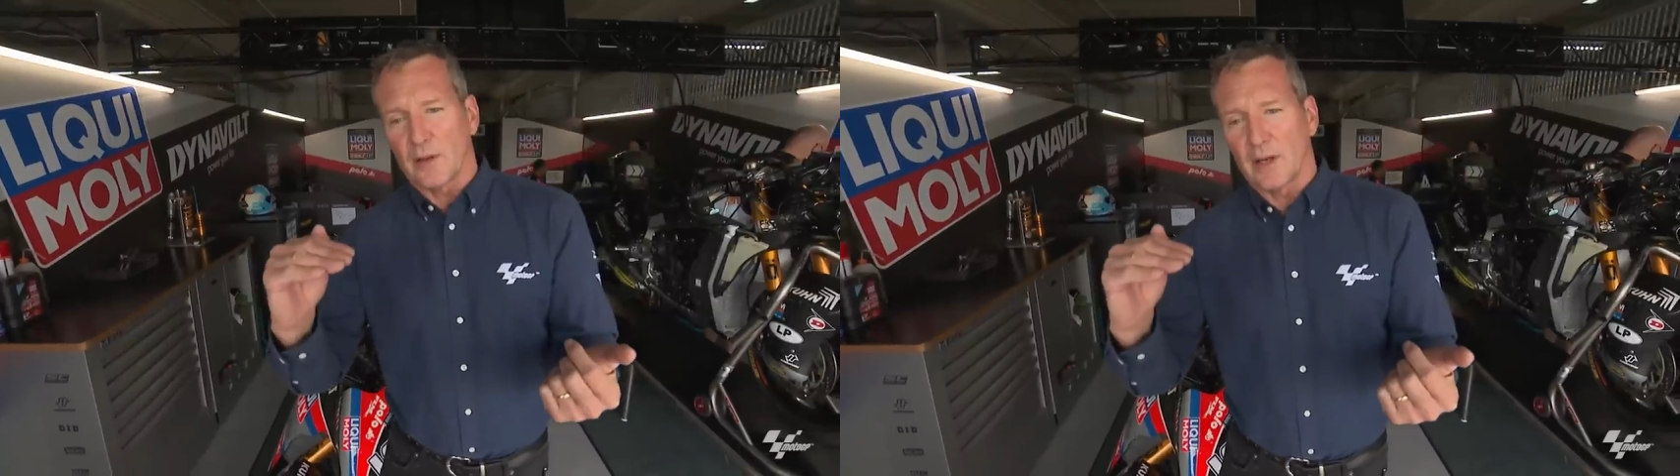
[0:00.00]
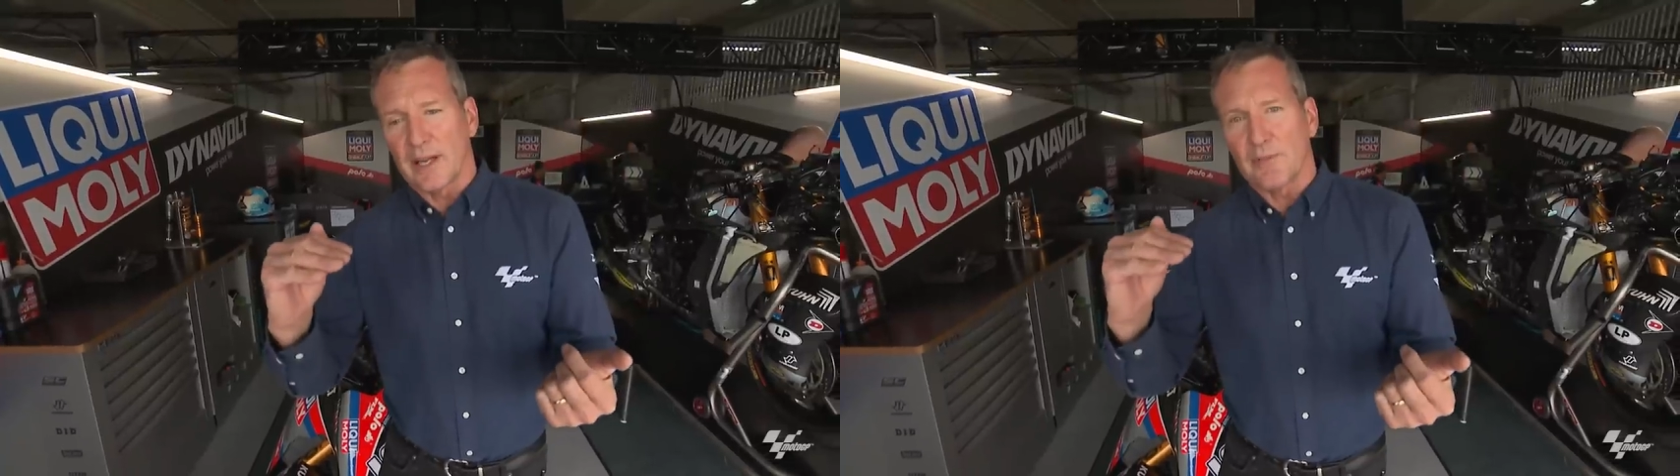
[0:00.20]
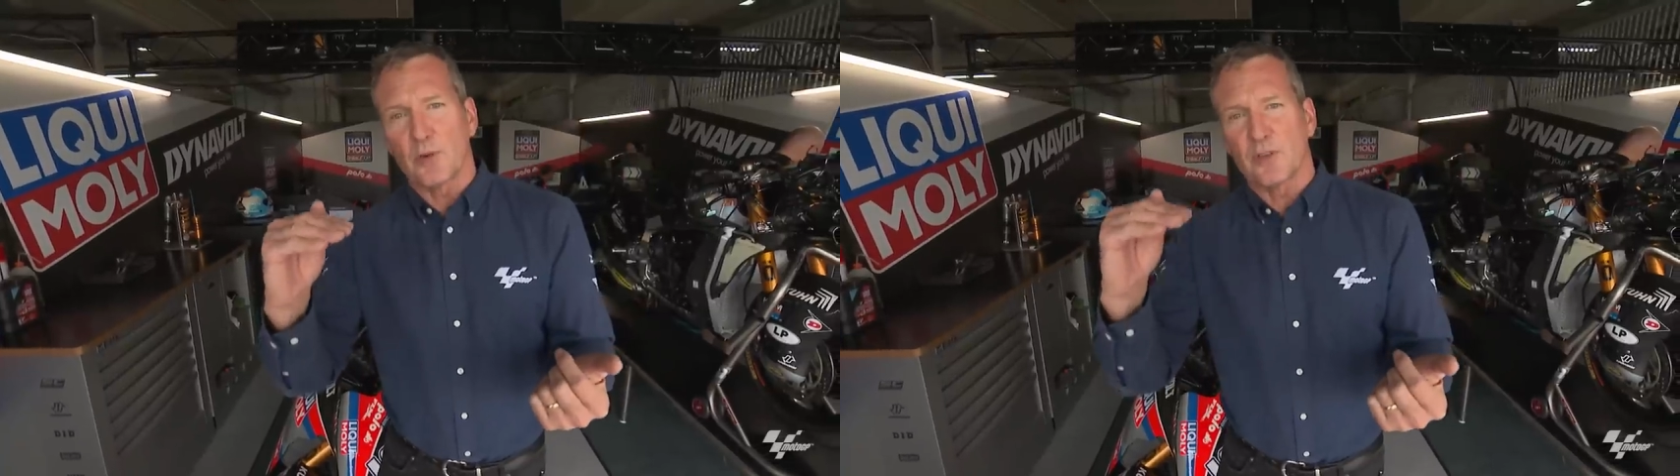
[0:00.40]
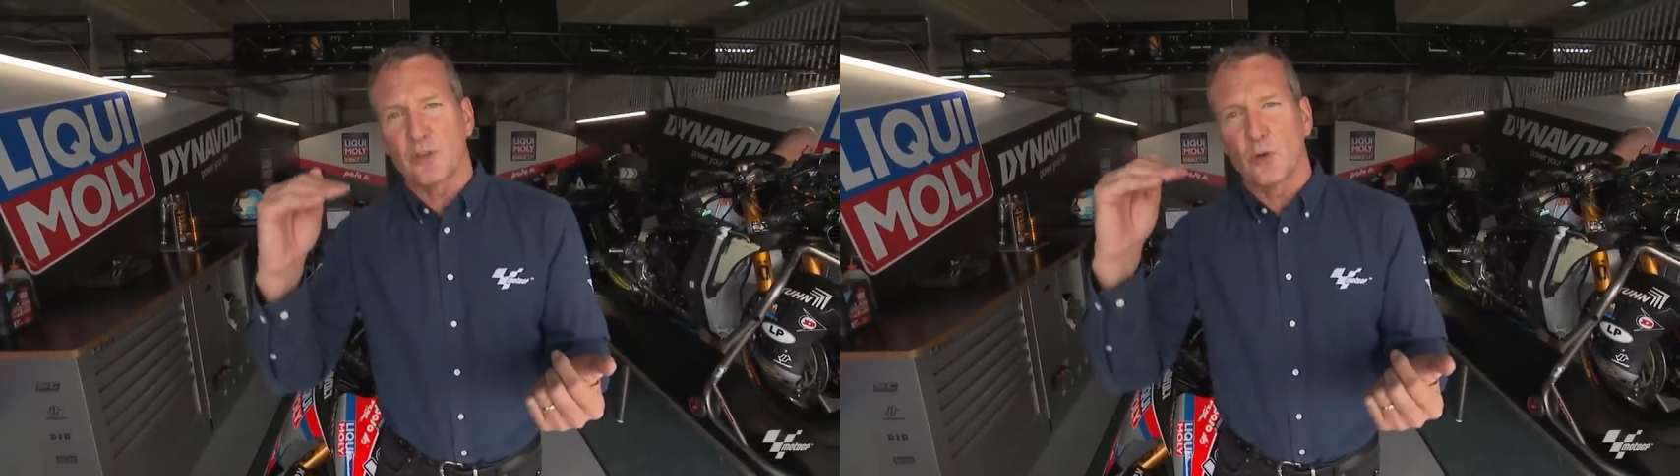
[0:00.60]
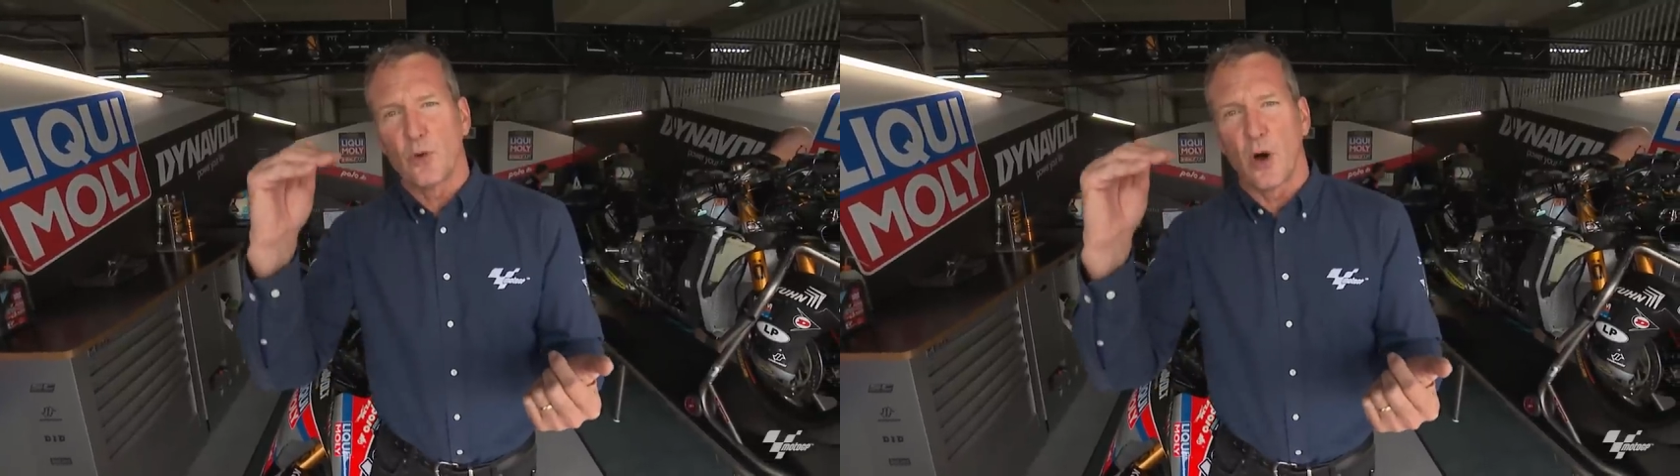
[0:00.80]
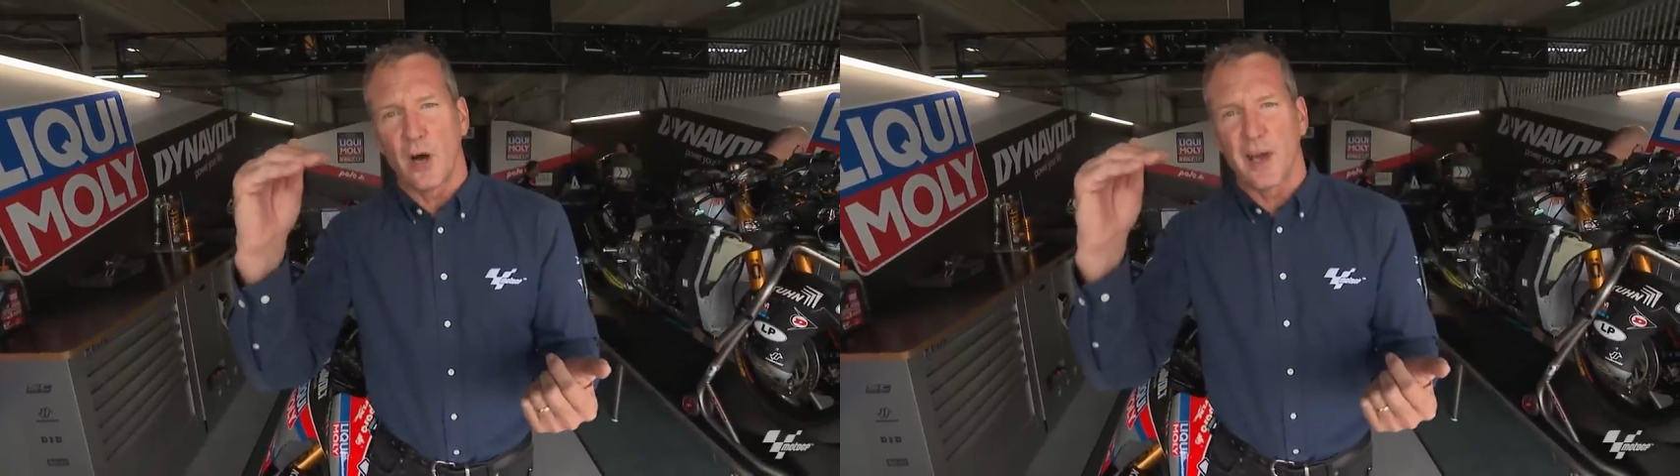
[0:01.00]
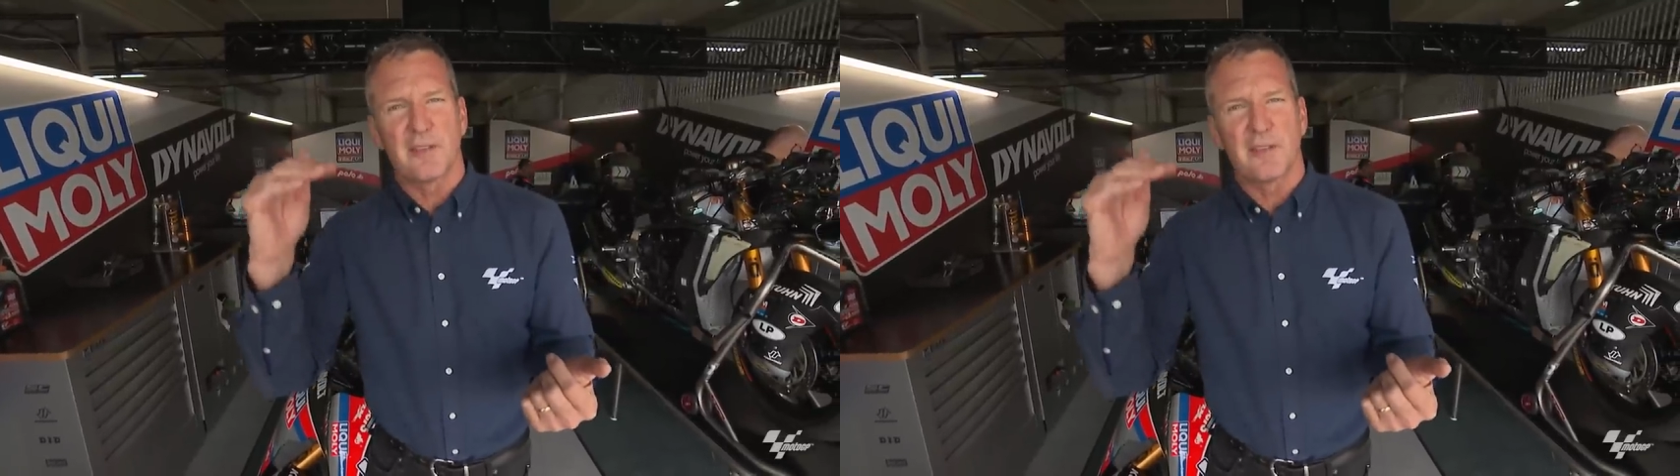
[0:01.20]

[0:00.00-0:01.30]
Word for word: level's too high,